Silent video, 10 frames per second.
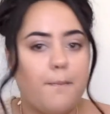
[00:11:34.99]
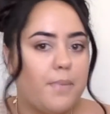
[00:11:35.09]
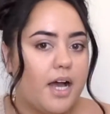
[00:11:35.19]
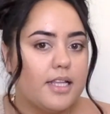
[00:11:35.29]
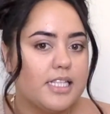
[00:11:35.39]

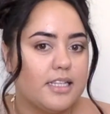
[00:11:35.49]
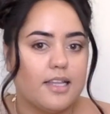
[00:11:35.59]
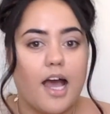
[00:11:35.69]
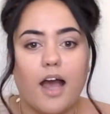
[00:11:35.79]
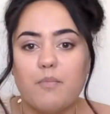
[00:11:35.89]
But other than
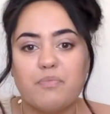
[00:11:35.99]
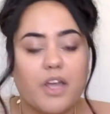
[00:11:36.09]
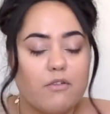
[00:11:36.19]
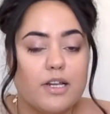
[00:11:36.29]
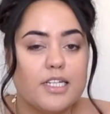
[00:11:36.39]
that,
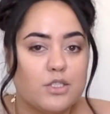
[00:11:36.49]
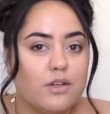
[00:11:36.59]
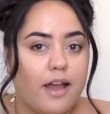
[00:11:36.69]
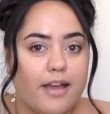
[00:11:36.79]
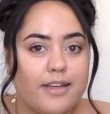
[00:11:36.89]
I really do
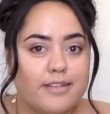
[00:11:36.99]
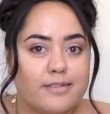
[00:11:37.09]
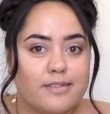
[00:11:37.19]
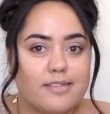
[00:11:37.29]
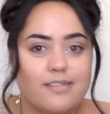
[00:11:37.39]
like
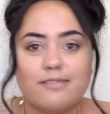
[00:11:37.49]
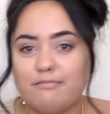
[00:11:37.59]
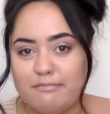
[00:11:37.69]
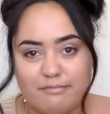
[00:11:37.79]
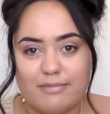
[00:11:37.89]
his
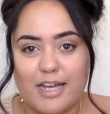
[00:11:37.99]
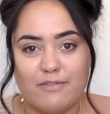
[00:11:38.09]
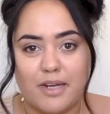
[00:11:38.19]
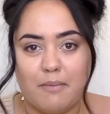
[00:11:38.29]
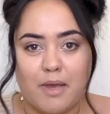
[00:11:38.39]

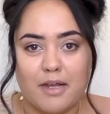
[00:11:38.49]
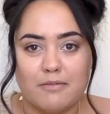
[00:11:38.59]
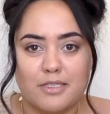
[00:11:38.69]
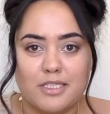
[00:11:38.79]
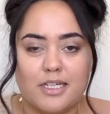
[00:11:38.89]
everyday makeup
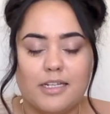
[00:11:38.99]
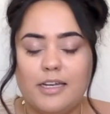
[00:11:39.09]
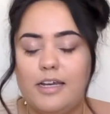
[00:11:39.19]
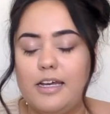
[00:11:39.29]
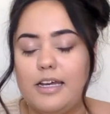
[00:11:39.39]
routine,
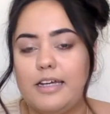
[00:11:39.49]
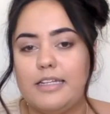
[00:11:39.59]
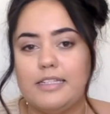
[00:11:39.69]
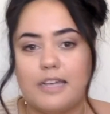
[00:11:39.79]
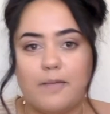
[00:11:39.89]

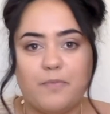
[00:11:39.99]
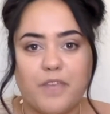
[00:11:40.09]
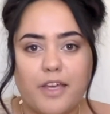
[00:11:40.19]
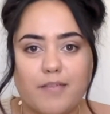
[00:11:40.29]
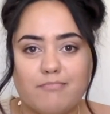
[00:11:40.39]
and
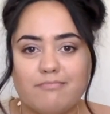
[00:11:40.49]
yeah.